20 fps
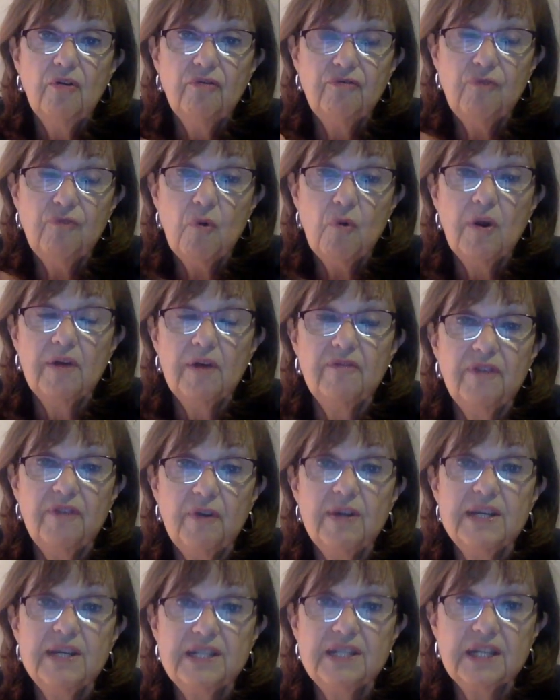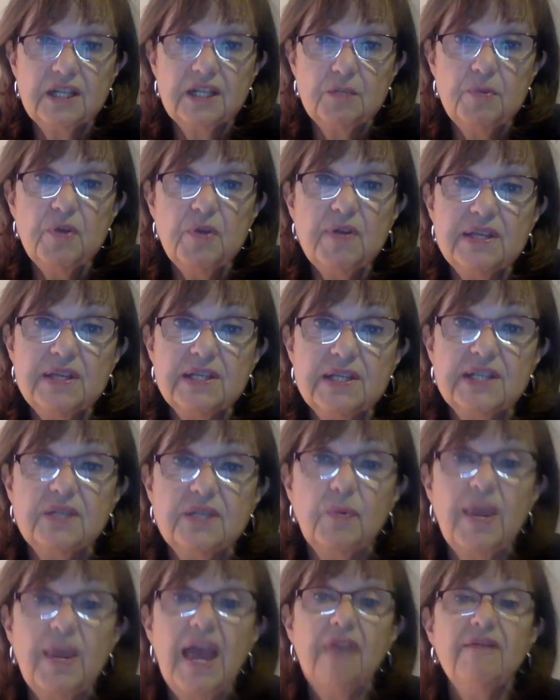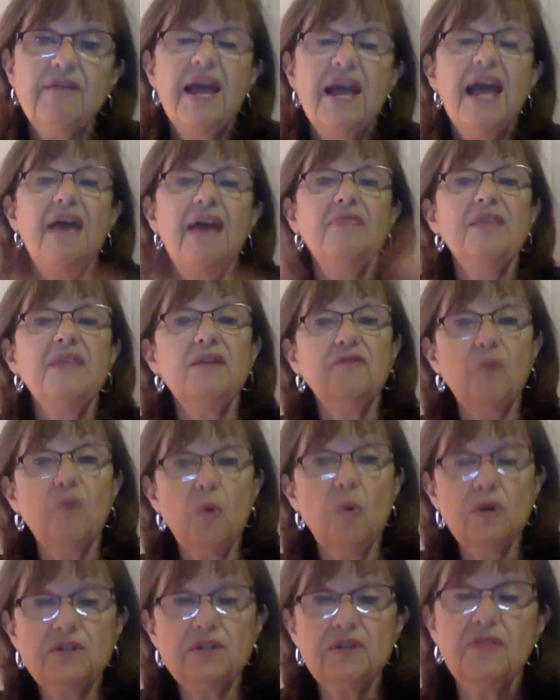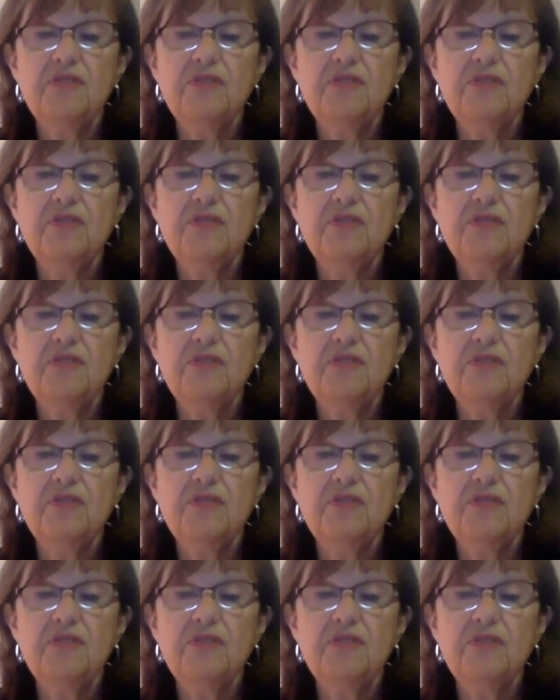for various experiences that we have. And then, of course,